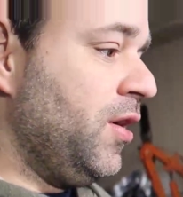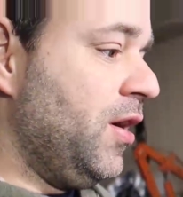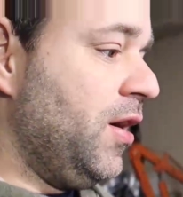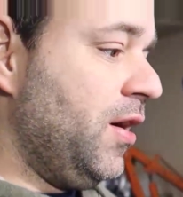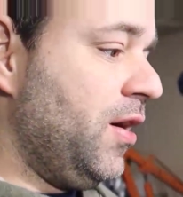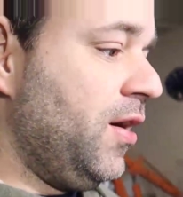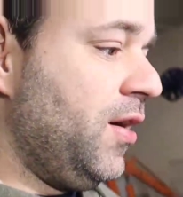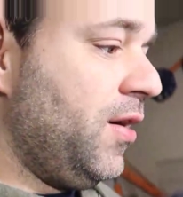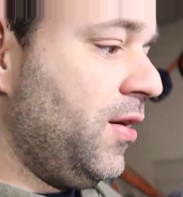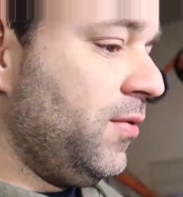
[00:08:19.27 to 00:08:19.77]

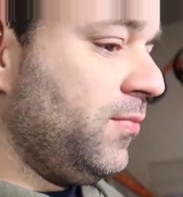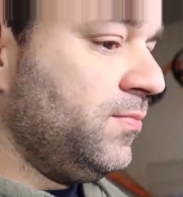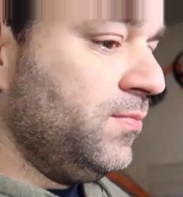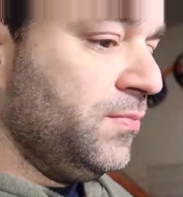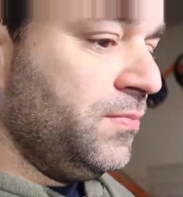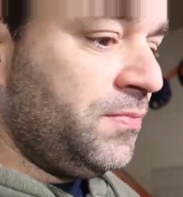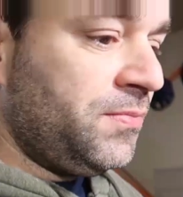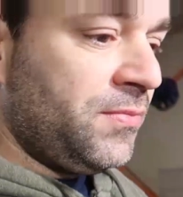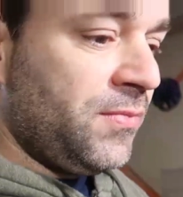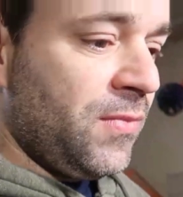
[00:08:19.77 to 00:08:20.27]
I
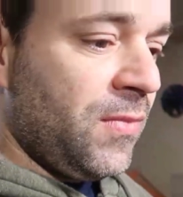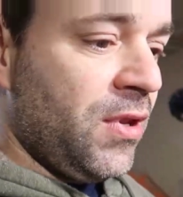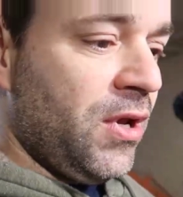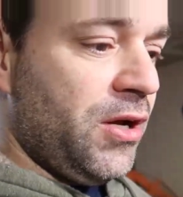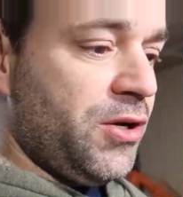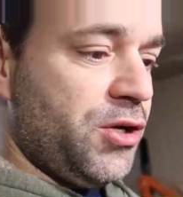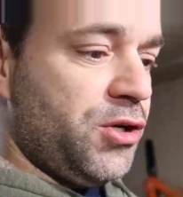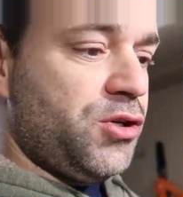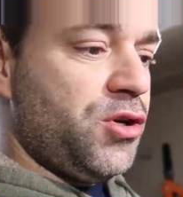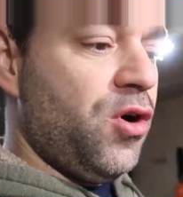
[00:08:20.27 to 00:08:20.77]

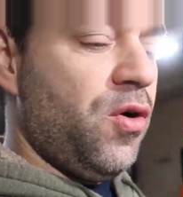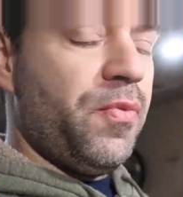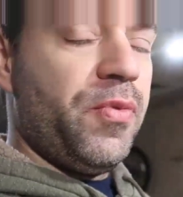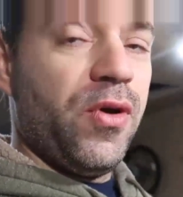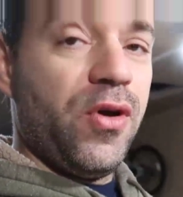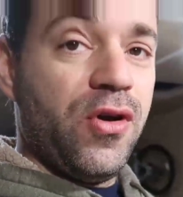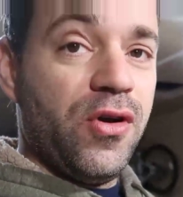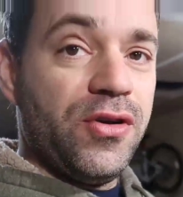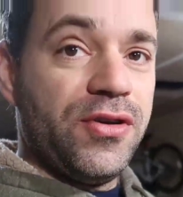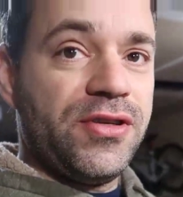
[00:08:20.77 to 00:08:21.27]
just hope
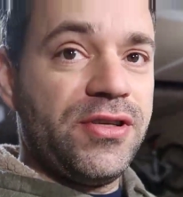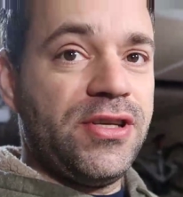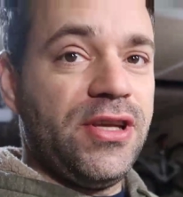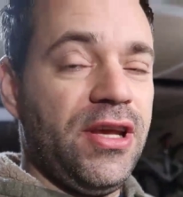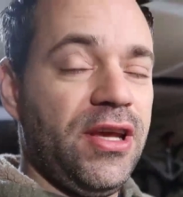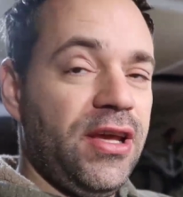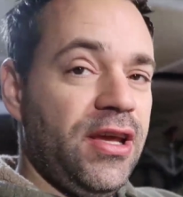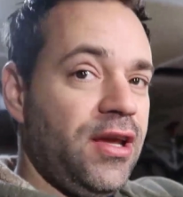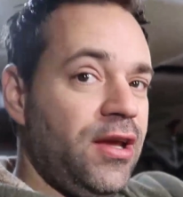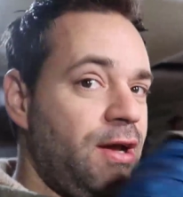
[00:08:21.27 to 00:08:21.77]
you could
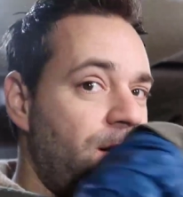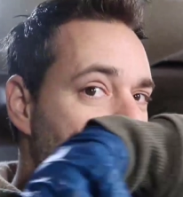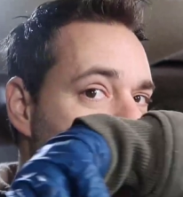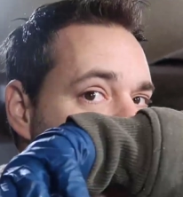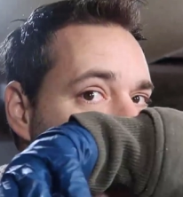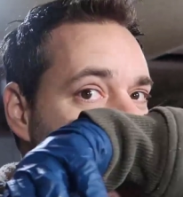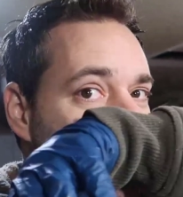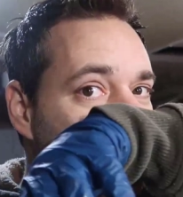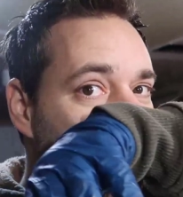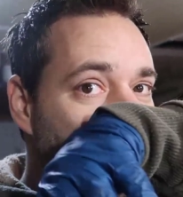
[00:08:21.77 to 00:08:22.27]
see
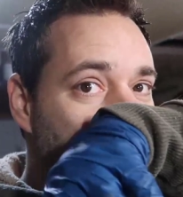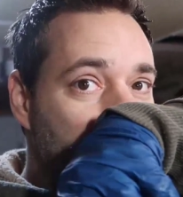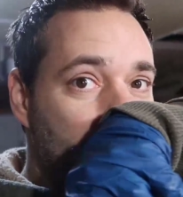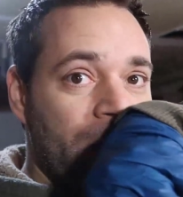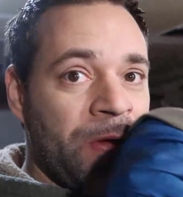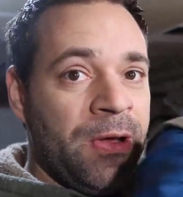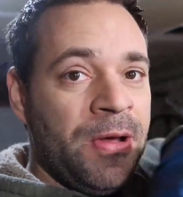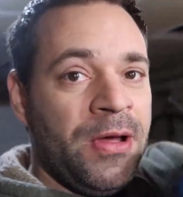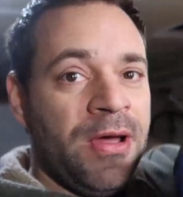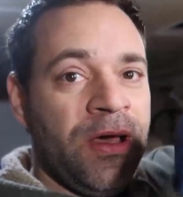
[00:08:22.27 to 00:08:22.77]
how
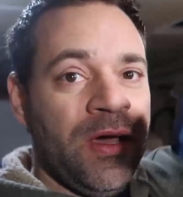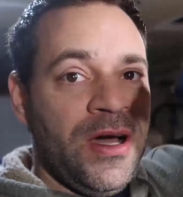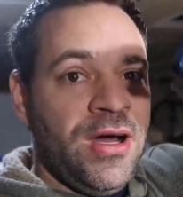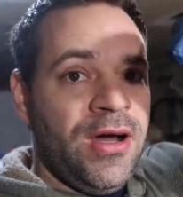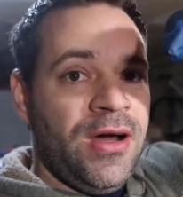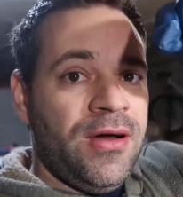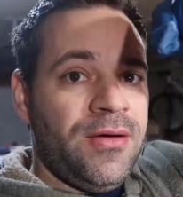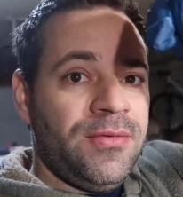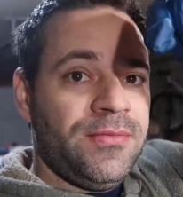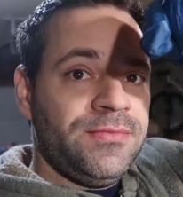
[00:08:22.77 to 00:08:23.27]

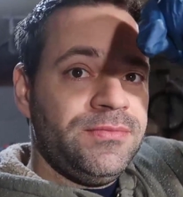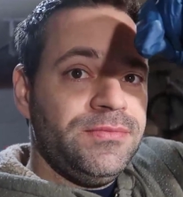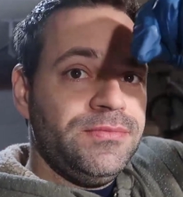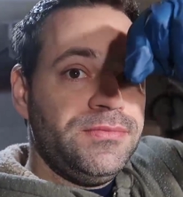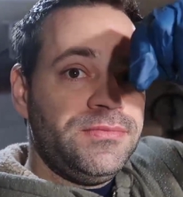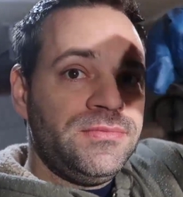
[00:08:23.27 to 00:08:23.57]
the